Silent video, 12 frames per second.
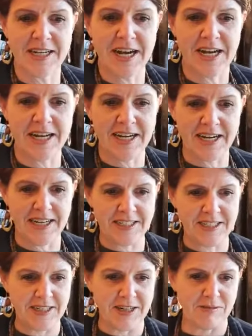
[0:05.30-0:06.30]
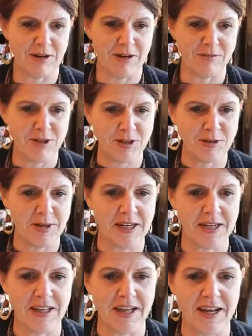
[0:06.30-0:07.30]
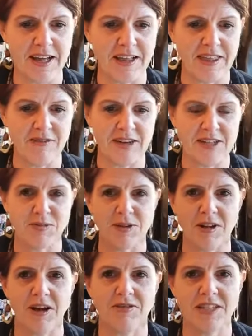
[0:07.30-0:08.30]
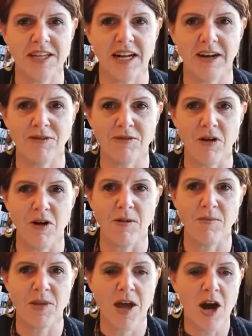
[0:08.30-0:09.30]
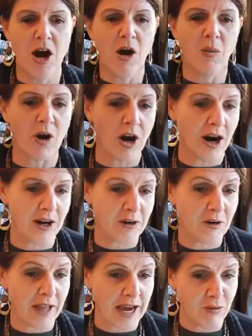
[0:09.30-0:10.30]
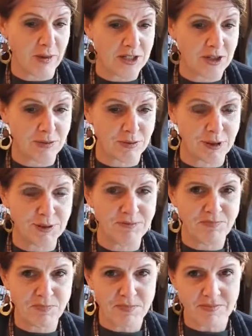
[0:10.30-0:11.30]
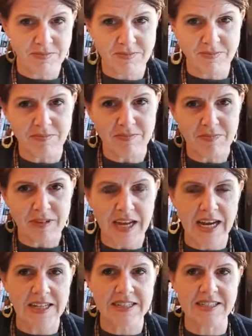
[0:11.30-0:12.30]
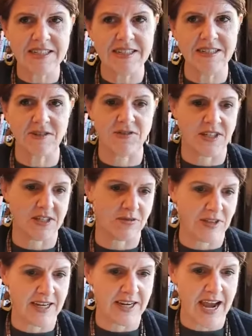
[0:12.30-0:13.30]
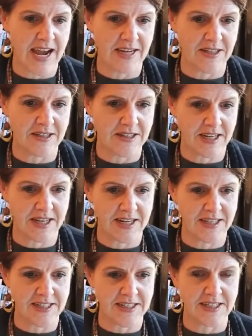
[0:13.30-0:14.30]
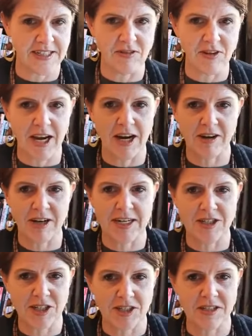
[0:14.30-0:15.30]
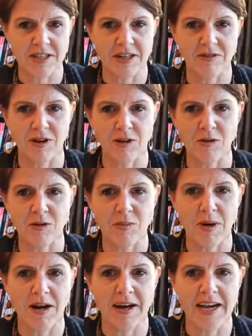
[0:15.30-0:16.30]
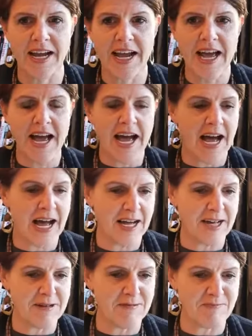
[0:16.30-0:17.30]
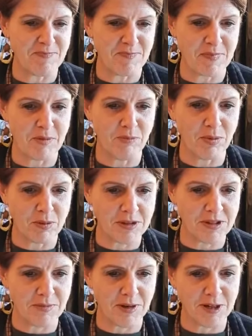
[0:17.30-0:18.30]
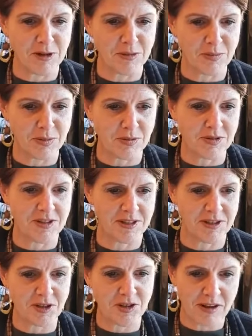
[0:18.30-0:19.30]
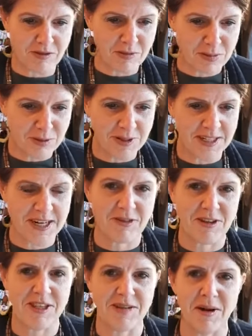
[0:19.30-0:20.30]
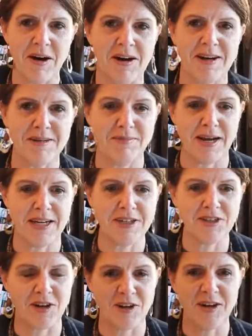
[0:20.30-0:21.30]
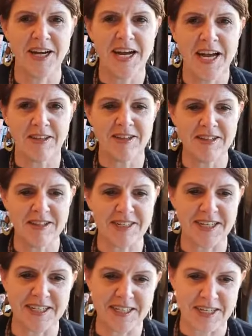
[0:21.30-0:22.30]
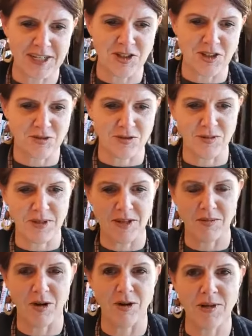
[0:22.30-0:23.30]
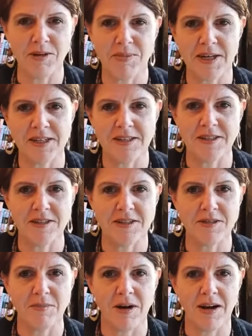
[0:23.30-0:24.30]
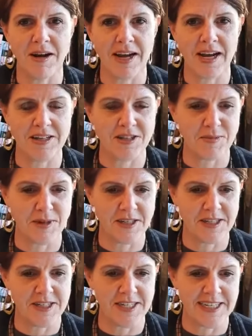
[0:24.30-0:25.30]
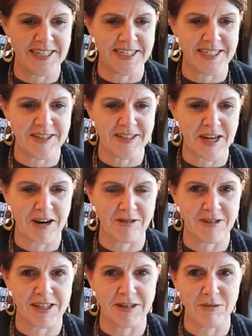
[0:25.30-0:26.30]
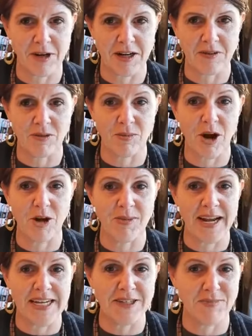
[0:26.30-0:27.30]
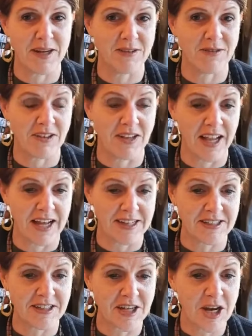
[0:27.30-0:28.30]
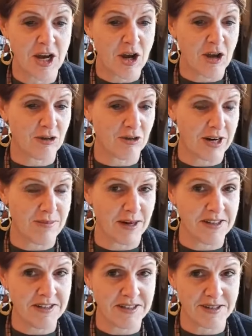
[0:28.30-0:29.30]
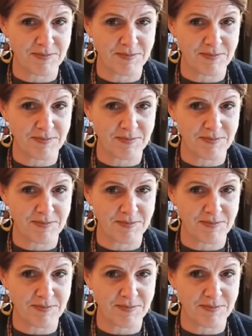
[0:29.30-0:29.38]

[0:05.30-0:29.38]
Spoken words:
I'm doing the Facebook Live today from what I call our winter room. And this is effectively our second living area. As you can see, I've got all my books, my cookbooks and travel books and everything behind me. So this is a contentious room at the moment because my husband is currently working from home and has been for the last 3 months.